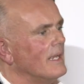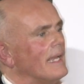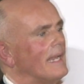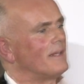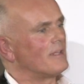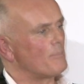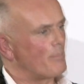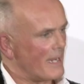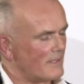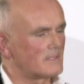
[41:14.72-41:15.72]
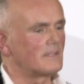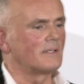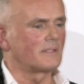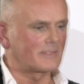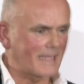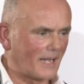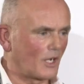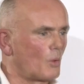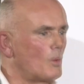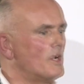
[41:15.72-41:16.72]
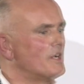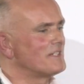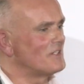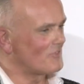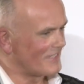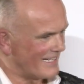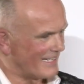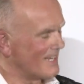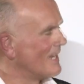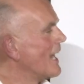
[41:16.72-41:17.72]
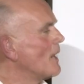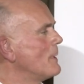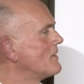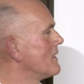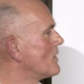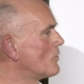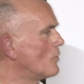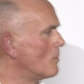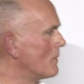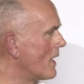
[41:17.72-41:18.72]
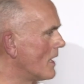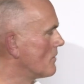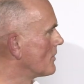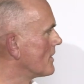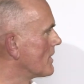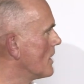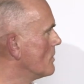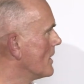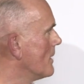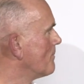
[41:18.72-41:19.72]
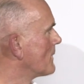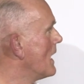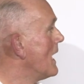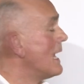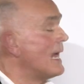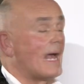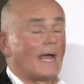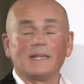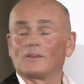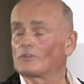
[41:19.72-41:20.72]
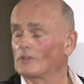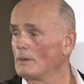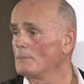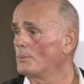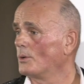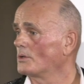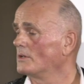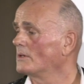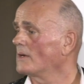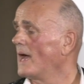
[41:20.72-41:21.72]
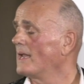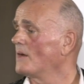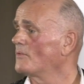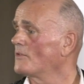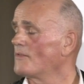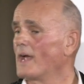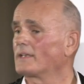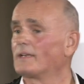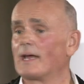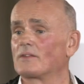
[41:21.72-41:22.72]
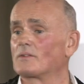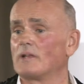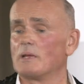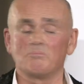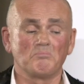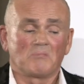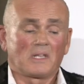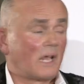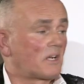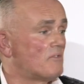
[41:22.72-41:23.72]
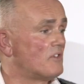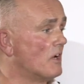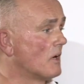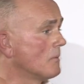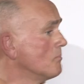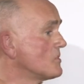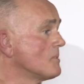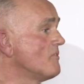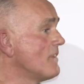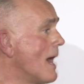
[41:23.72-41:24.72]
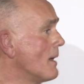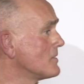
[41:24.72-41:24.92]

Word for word: in the base sandalwood and vanilla, and we see this formula over and over. And it's so important, I love the fact it has the name quelques fleurs, some flowers.